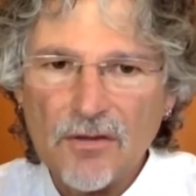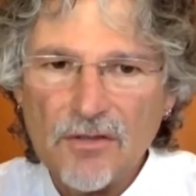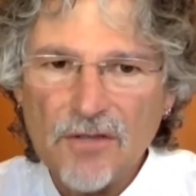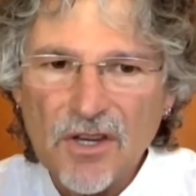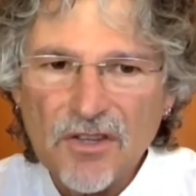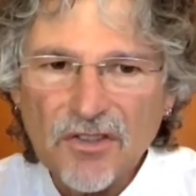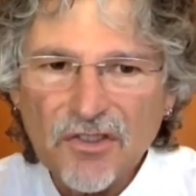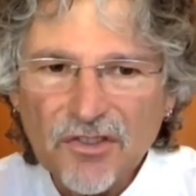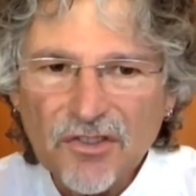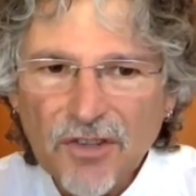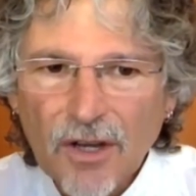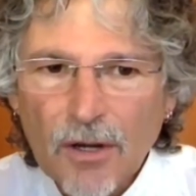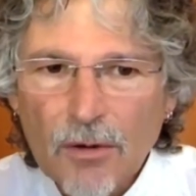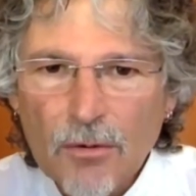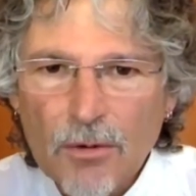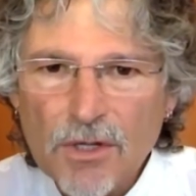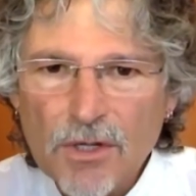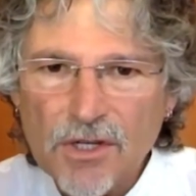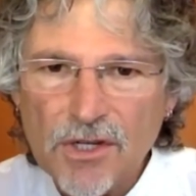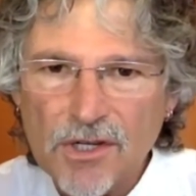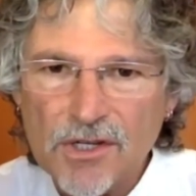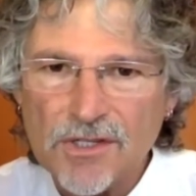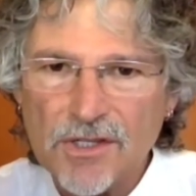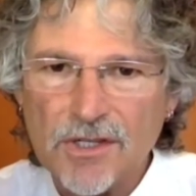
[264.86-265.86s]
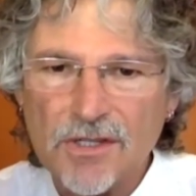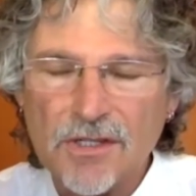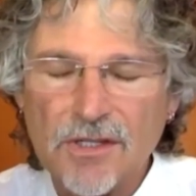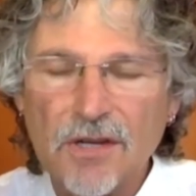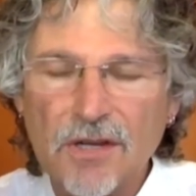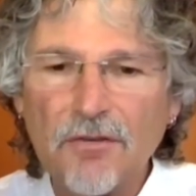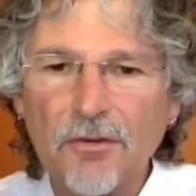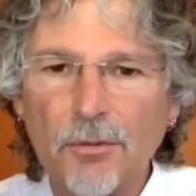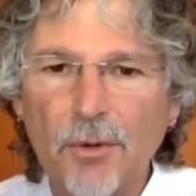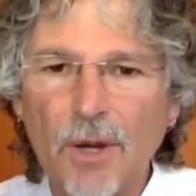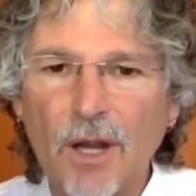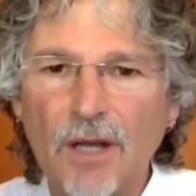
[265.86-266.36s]
distinguishes and
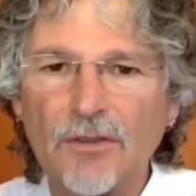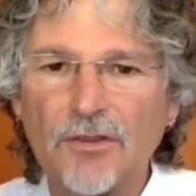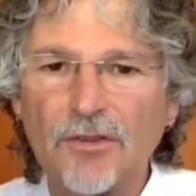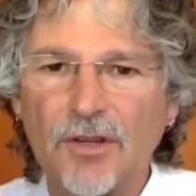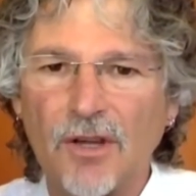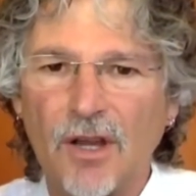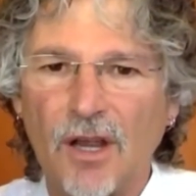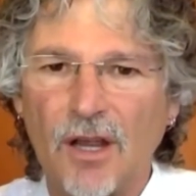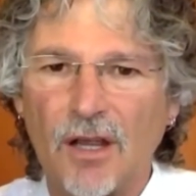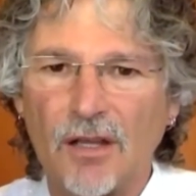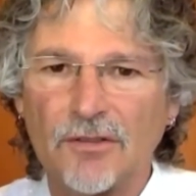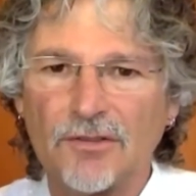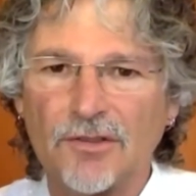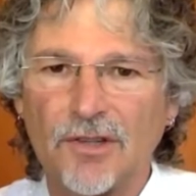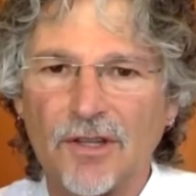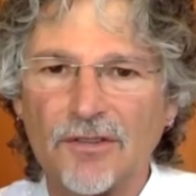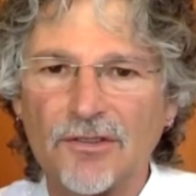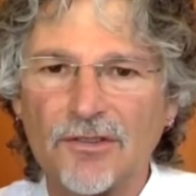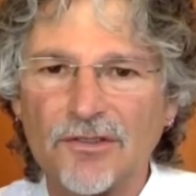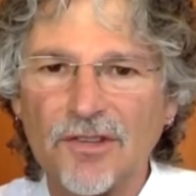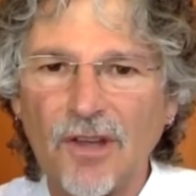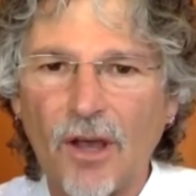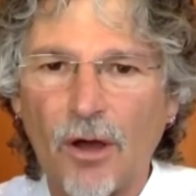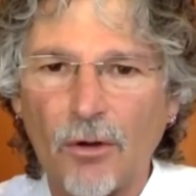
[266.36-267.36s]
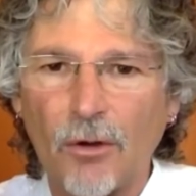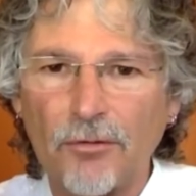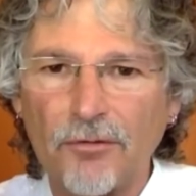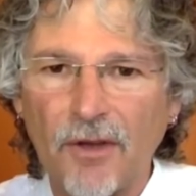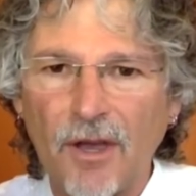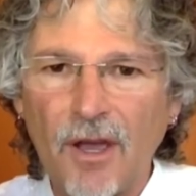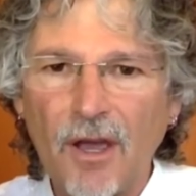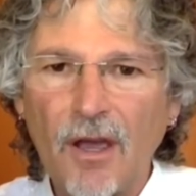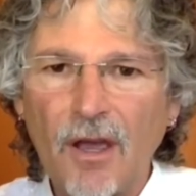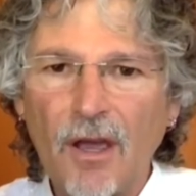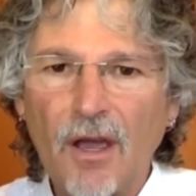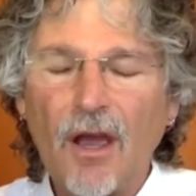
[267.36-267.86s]
differentiates itself
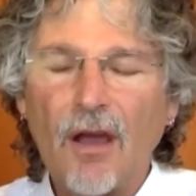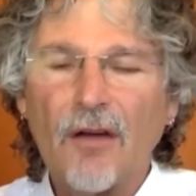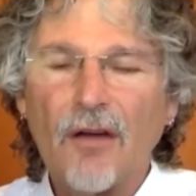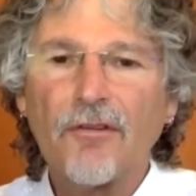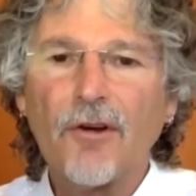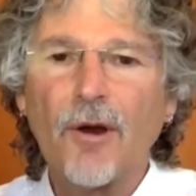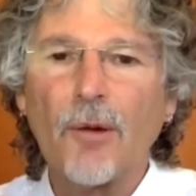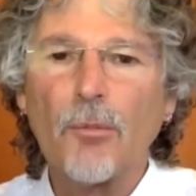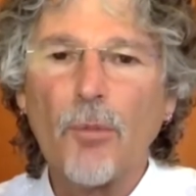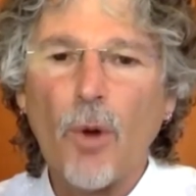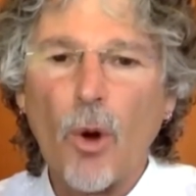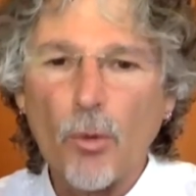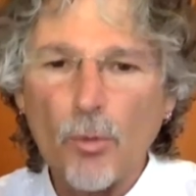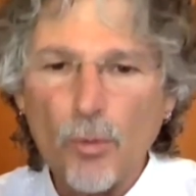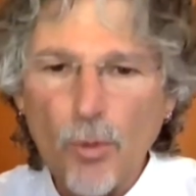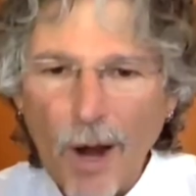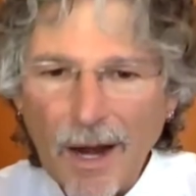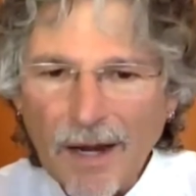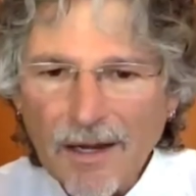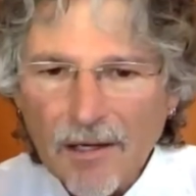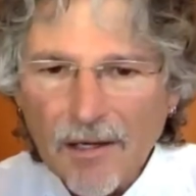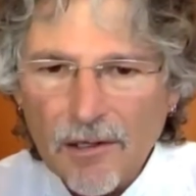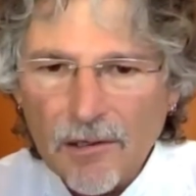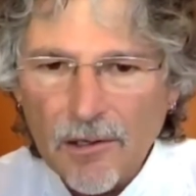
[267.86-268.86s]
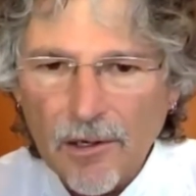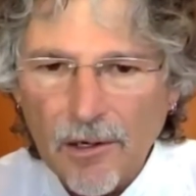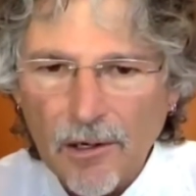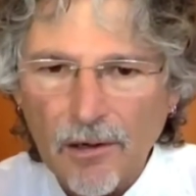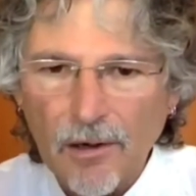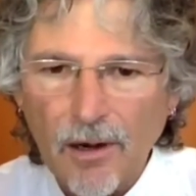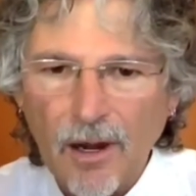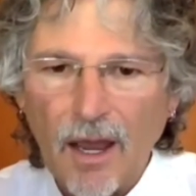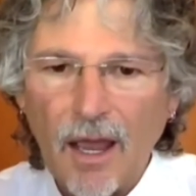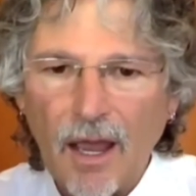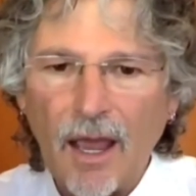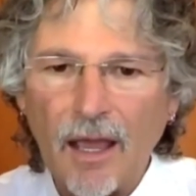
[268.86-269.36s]
from
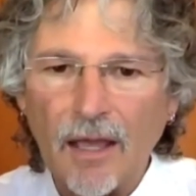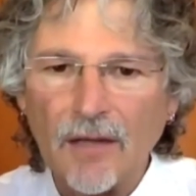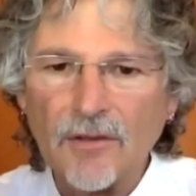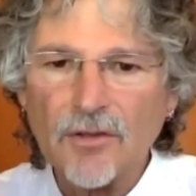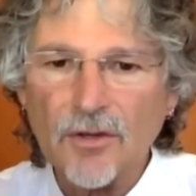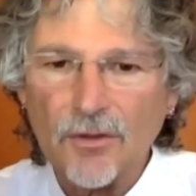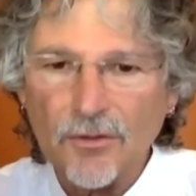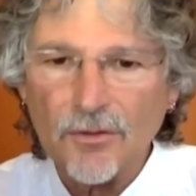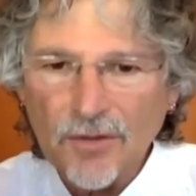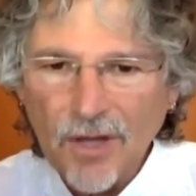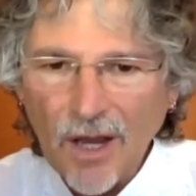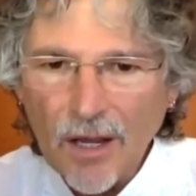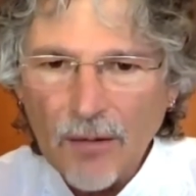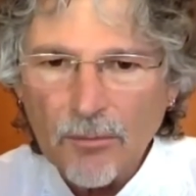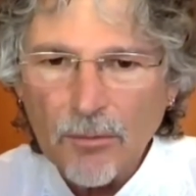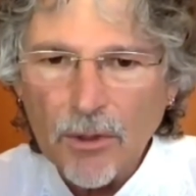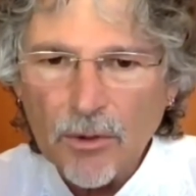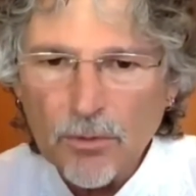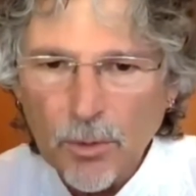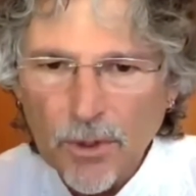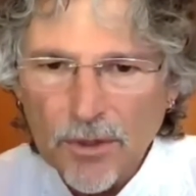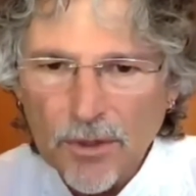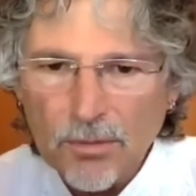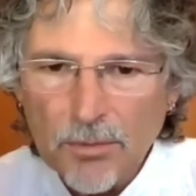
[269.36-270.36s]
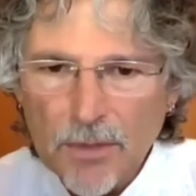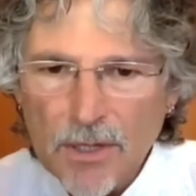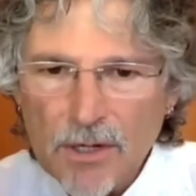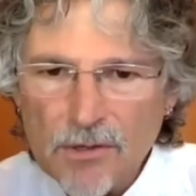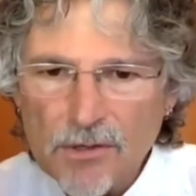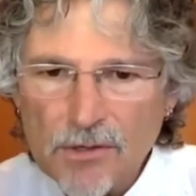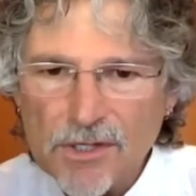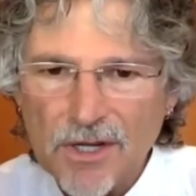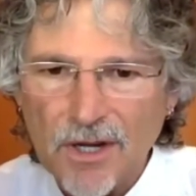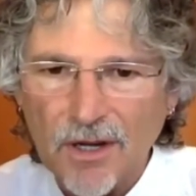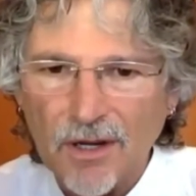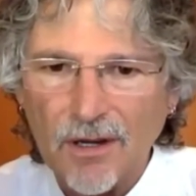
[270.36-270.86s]
regular entertainment with
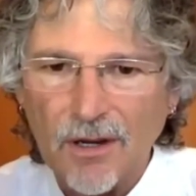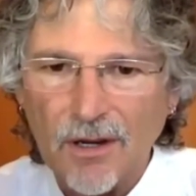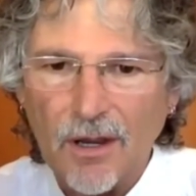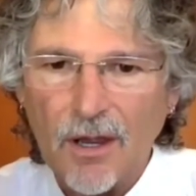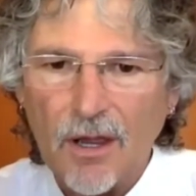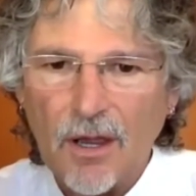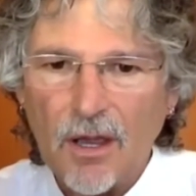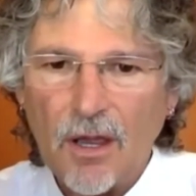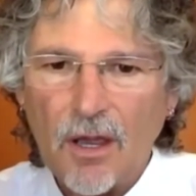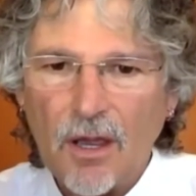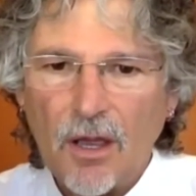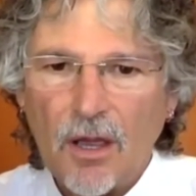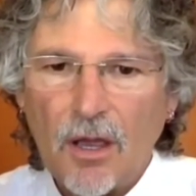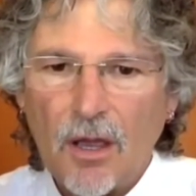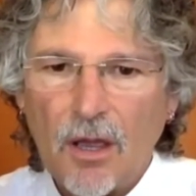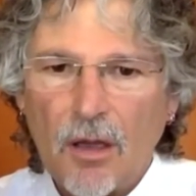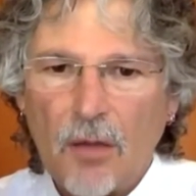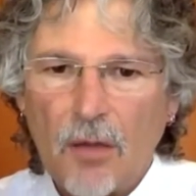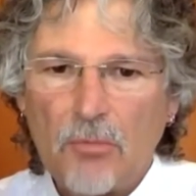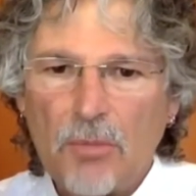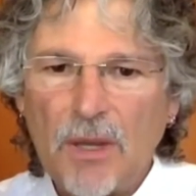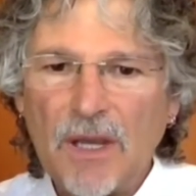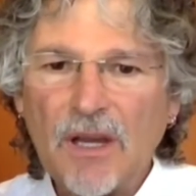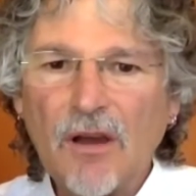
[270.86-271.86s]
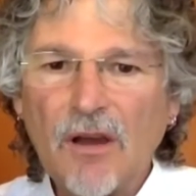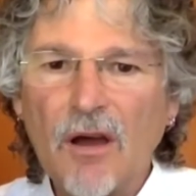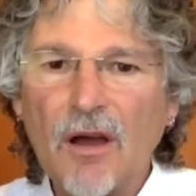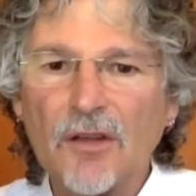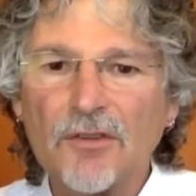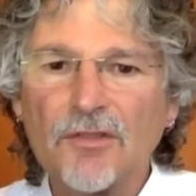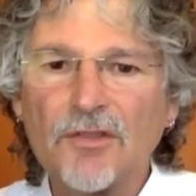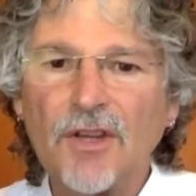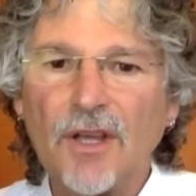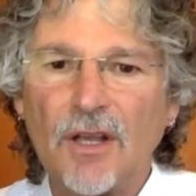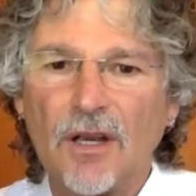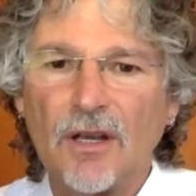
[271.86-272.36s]
music,
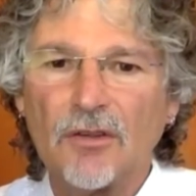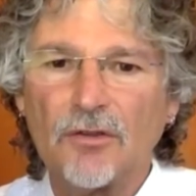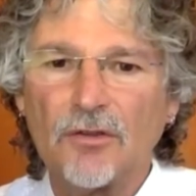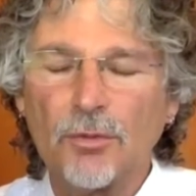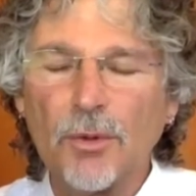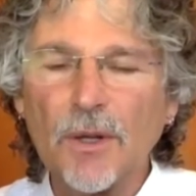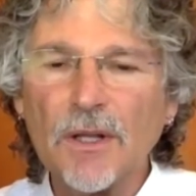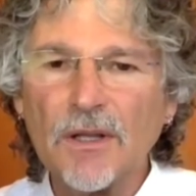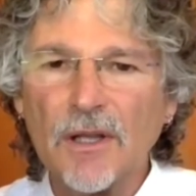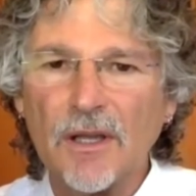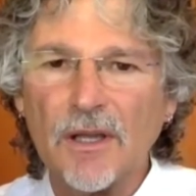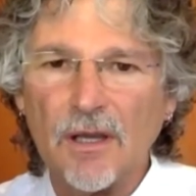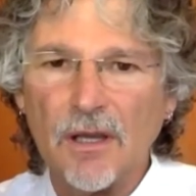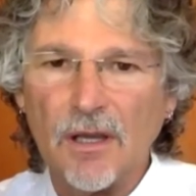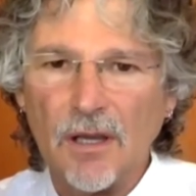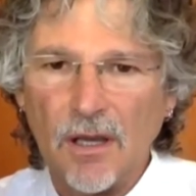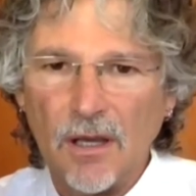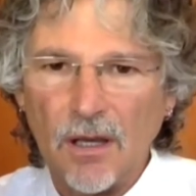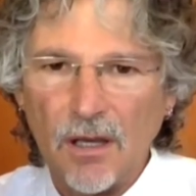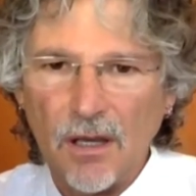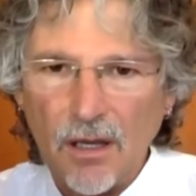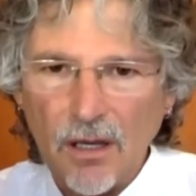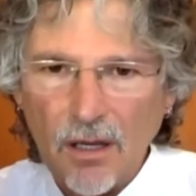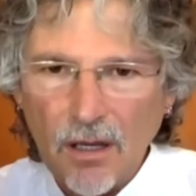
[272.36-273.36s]
because it is really